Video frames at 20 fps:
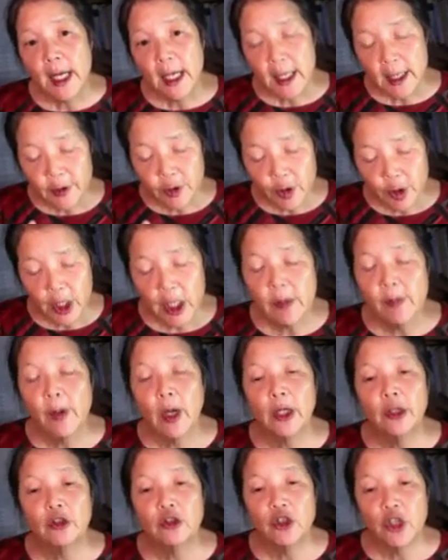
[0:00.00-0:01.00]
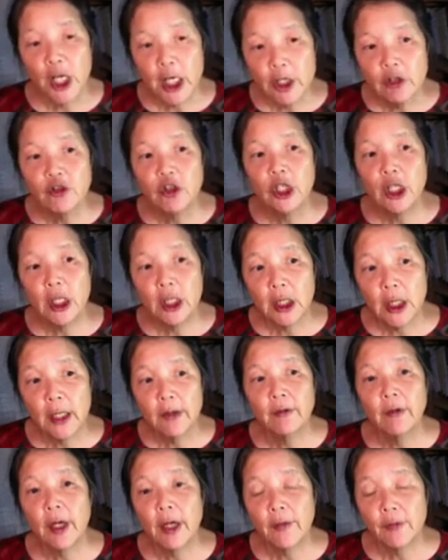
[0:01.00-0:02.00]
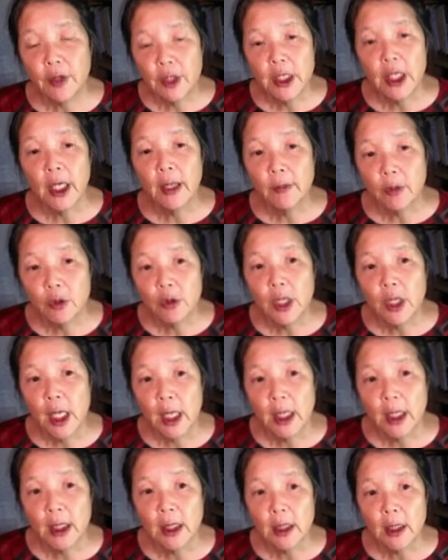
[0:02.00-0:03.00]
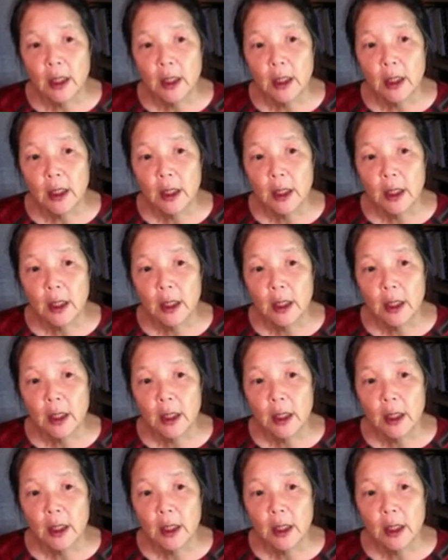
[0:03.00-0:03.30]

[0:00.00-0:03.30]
is to keep on changing it every time you take it.